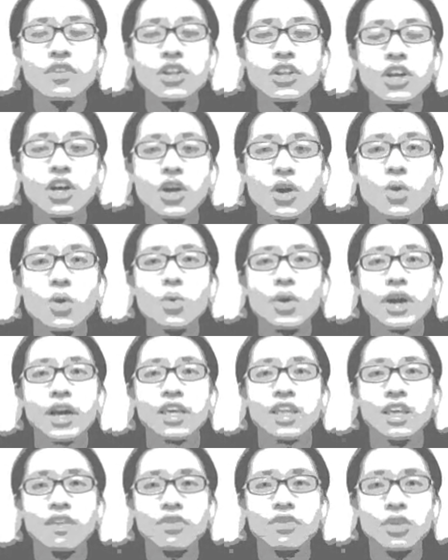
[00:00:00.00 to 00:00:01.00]
You don't even
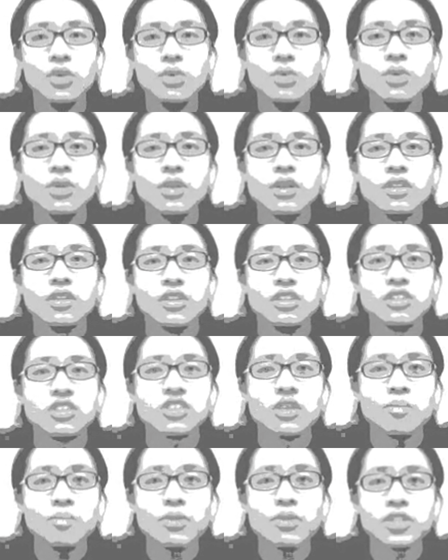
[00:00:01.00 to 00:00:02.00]
know when I give
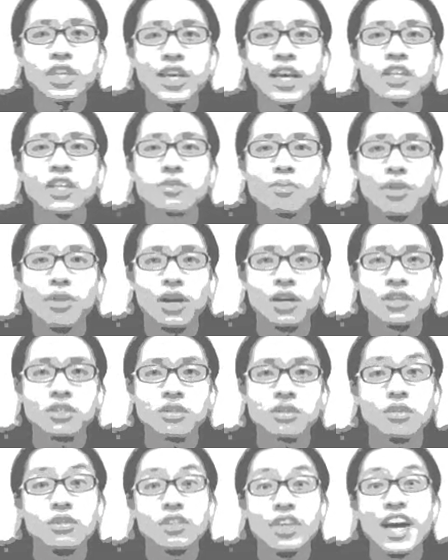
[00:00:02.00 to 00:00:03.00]
you these simple
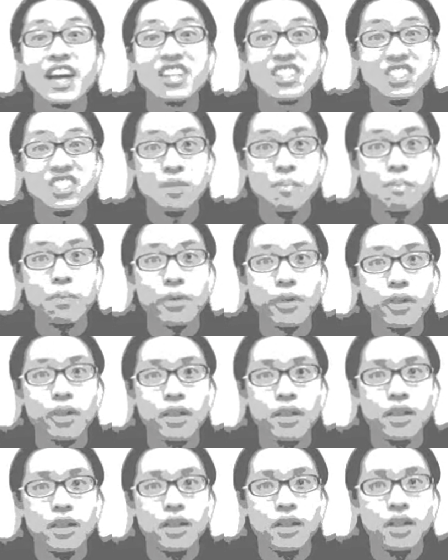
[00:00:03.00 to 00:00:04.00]
text blocks, yeah,
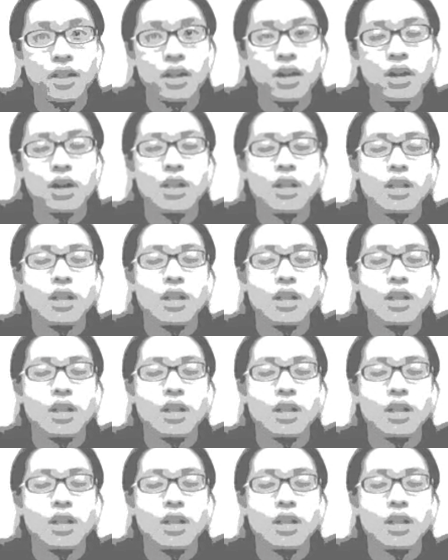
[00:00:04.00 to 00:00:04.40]
simple,